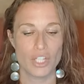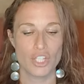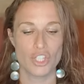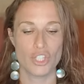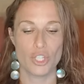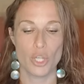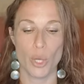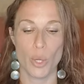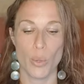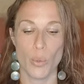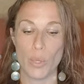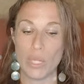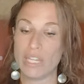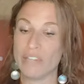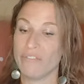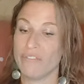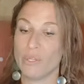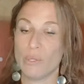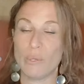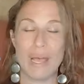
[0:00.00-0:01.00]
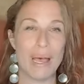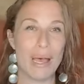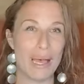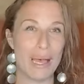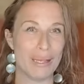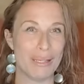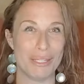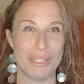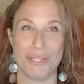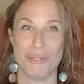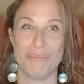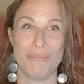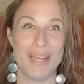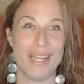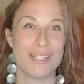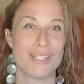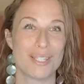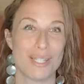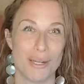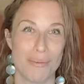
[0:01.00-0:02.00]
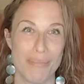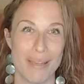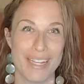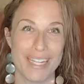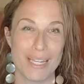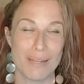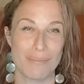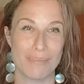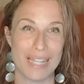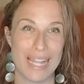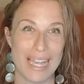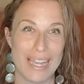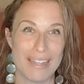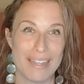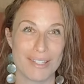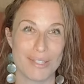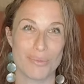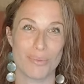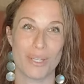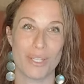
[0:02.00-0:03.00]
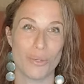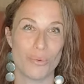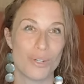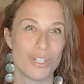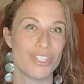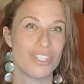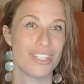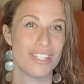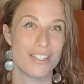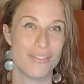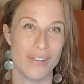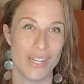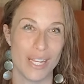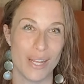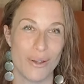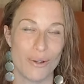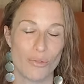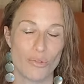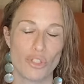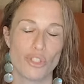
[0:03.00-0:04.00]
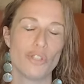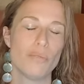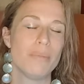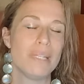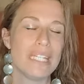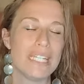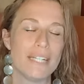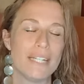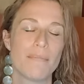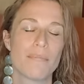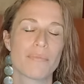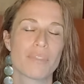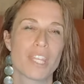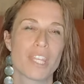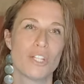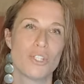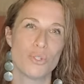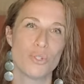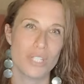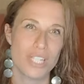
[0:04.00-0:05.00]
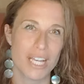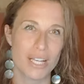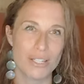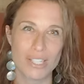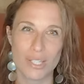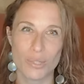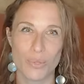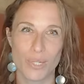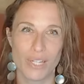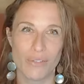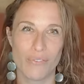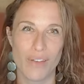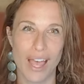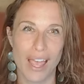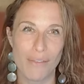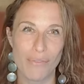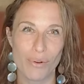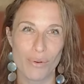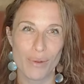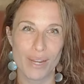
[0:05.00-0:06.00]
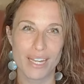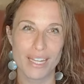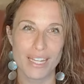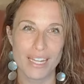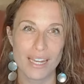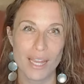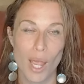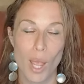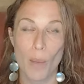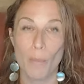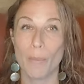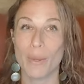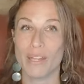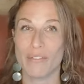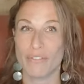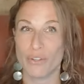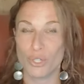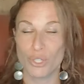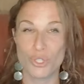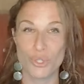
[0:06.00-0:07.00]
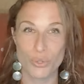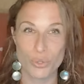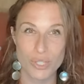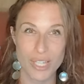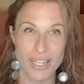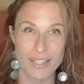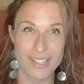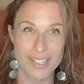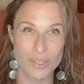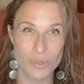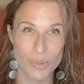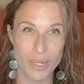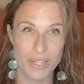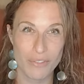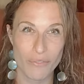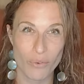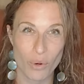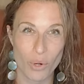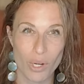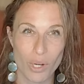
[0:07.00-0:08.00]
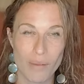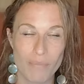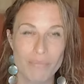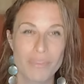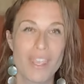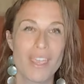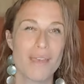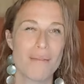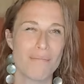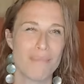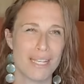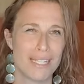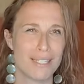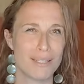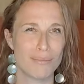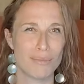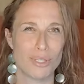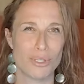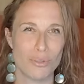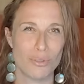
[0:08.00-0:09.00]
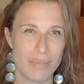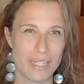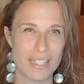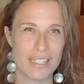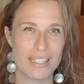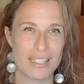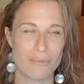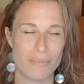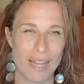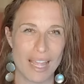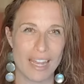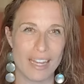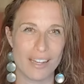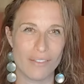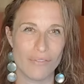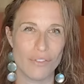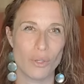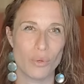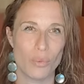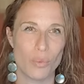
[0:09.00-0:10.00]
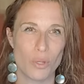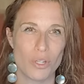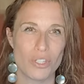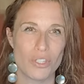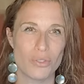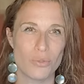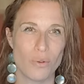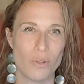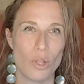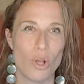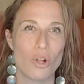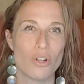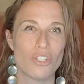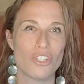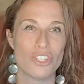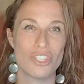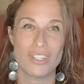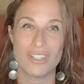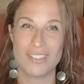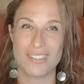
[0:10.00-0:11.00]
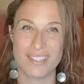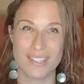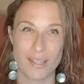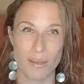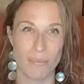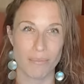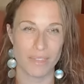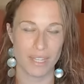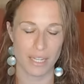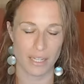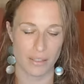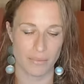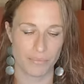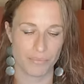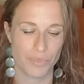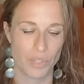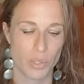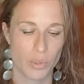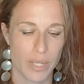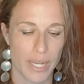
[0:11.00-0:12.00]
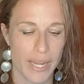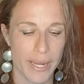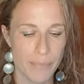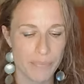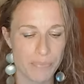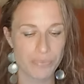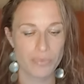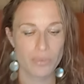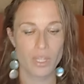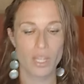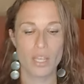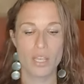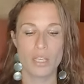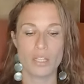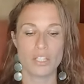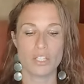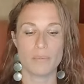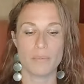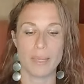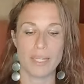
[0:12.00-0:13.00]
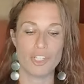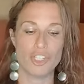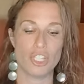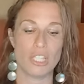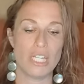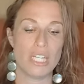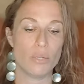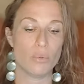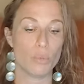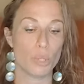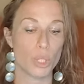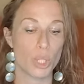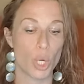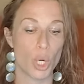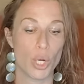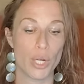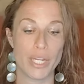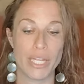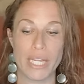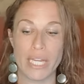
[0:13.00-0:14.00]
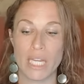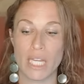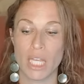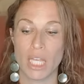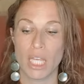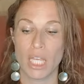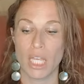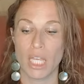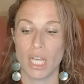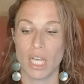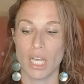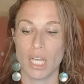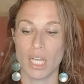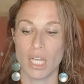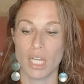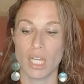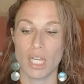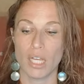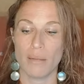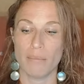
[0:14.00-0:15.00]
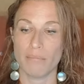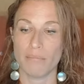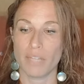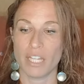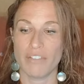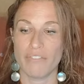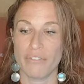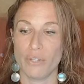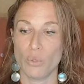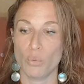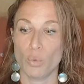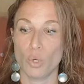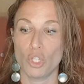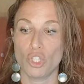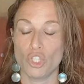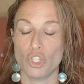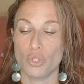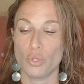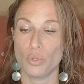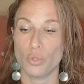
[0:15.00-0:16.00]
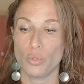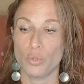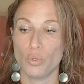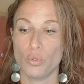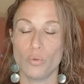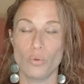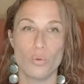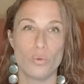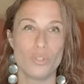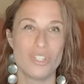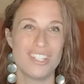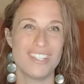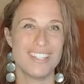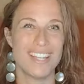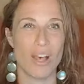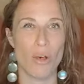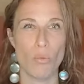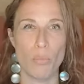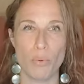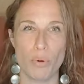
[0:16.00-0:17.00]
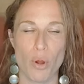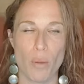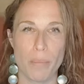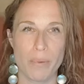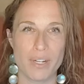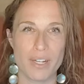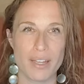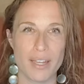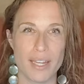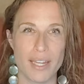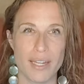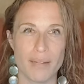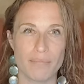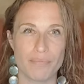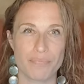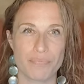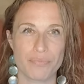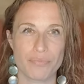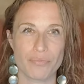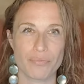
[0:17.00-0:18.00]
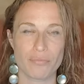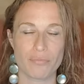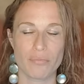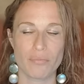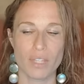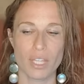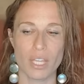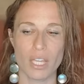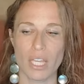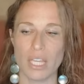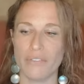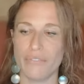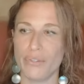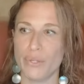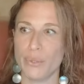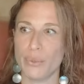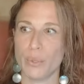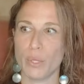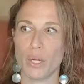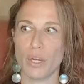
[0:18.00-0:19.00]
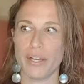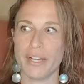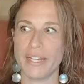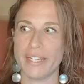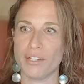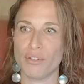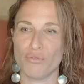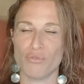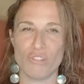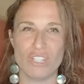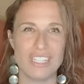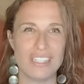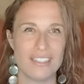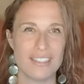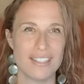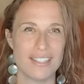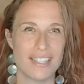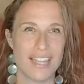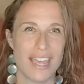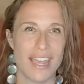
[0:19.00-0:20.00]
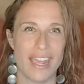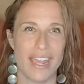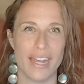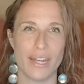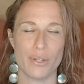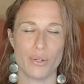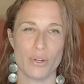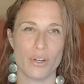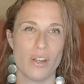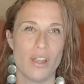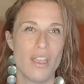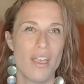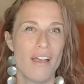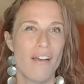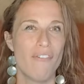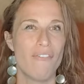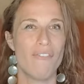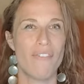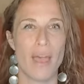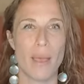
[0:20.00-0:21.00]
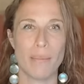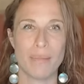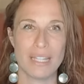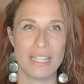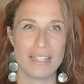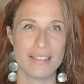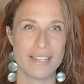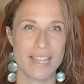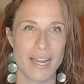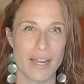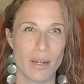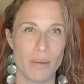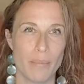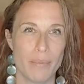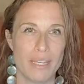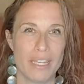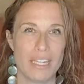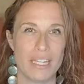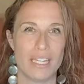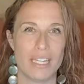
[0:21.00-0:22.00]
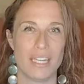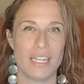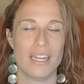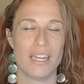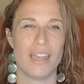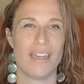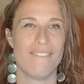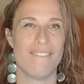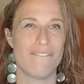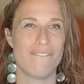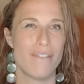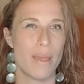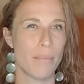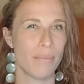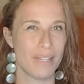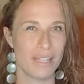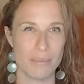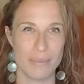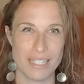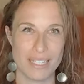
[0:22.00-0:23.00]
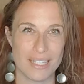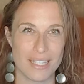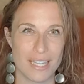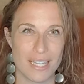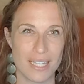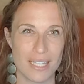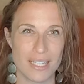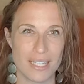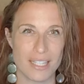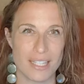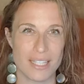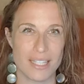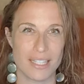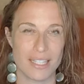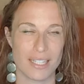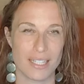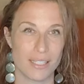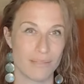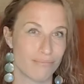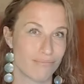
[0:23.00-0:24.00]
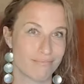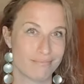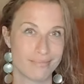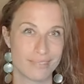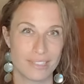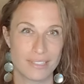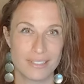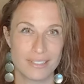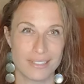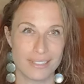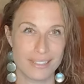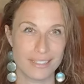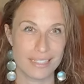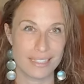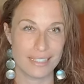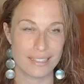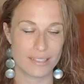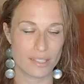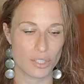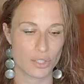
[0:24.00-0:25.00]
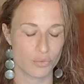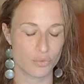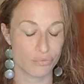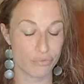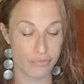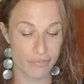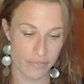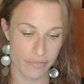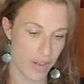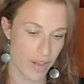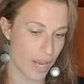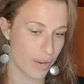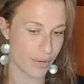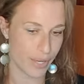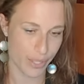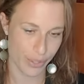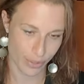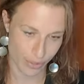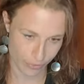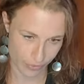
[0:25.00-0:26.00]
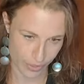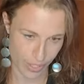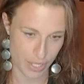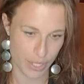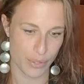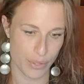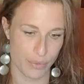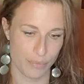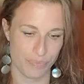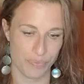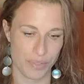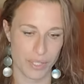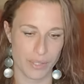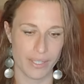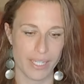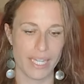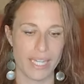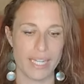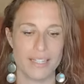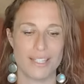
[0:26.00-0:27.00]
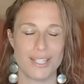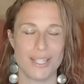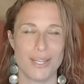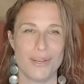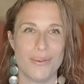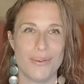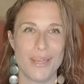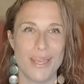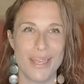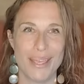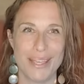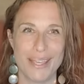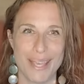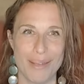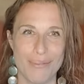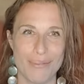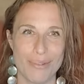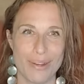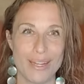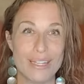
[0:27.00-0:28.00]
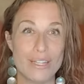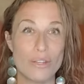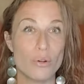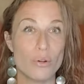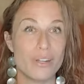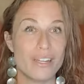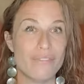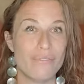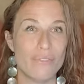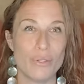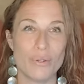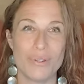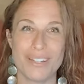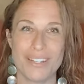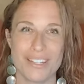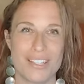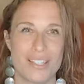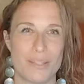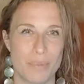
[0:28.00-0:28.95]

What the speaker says: So if you have, you better start making plans when you watch this video. Could be 2025 already, but if you're in 2024, make some good business plan if you want to launch something, okay? Especially regarding if you want to sell property, if you are in real estate or family therapy, family business, this is very good for you, okay? So get ready, or if you're in the